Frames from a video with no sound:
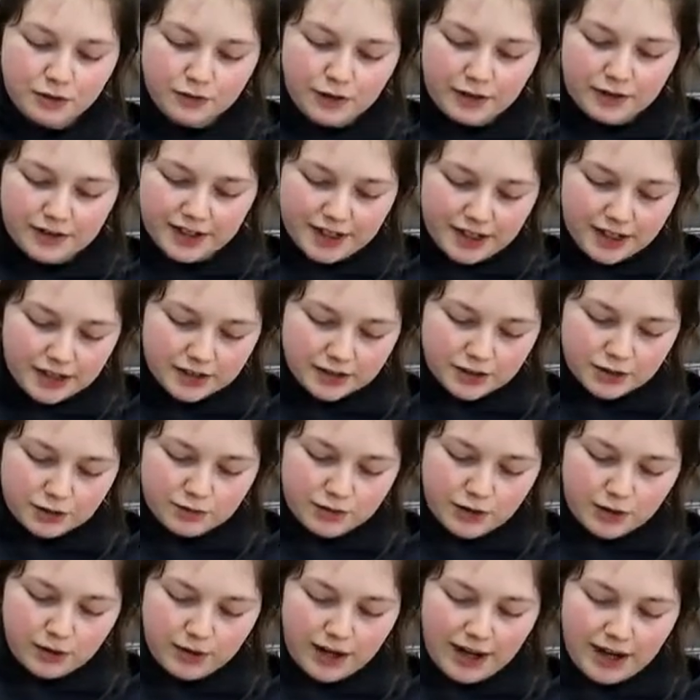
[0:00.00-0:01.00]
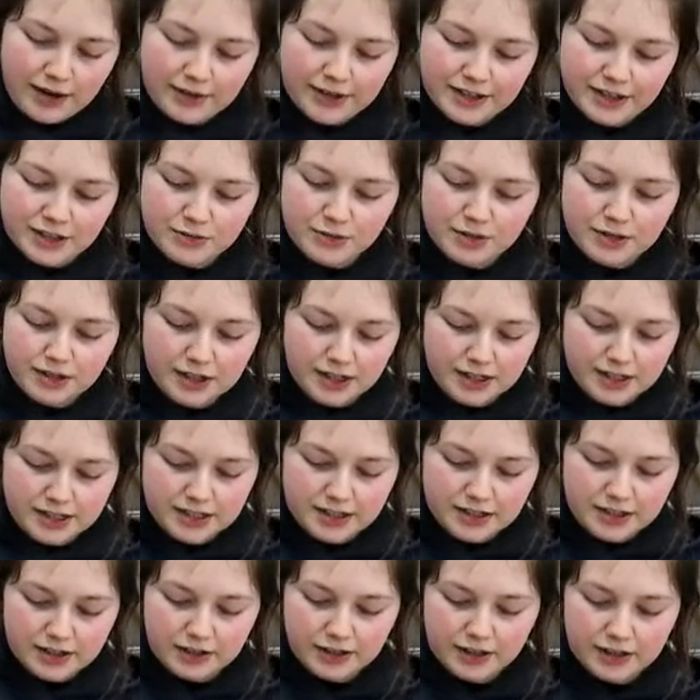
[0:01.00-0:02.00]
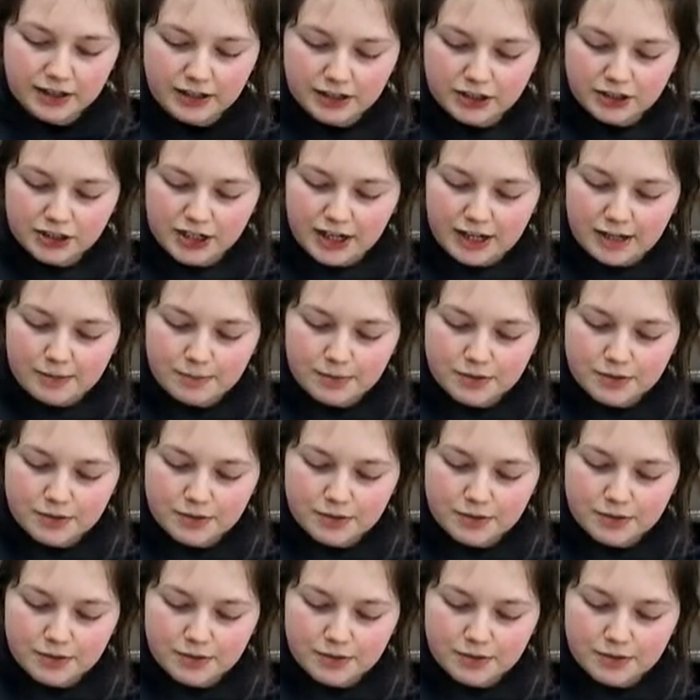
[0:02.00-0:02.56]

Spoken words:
very hard to roll out into a nice circular shape.